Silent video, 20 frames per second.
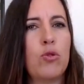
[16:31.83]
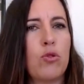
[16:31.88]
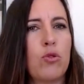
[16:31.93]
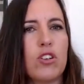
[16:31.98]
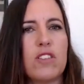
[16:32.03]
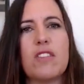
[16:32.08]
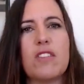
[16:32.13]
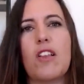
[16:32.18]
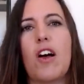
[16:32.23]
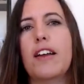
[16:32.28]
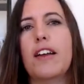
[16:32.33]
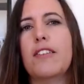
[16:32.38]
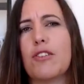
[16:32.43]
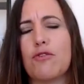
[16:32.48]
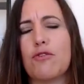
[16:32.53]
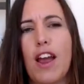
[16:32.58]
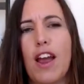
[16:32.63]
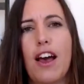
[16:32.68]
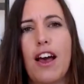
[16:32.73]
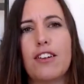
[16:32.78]
or it slides
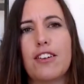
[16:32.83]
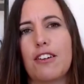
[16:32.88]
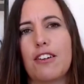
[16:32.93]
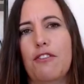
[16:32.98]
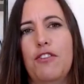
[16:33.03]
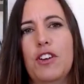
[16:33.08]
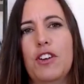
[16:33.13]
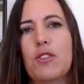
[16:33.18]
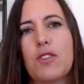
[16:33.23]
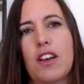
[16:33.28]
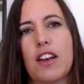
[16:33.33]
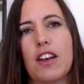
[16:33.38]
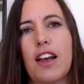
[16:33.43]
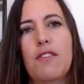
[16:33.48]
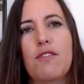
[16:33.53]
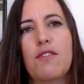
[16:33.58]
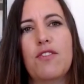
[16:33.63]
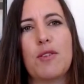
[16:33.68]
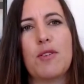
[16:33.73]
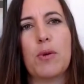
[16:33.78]
around and it feels
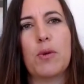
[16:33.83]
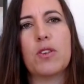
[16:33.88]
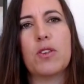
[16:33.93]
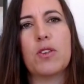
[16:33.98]
uncomfortable.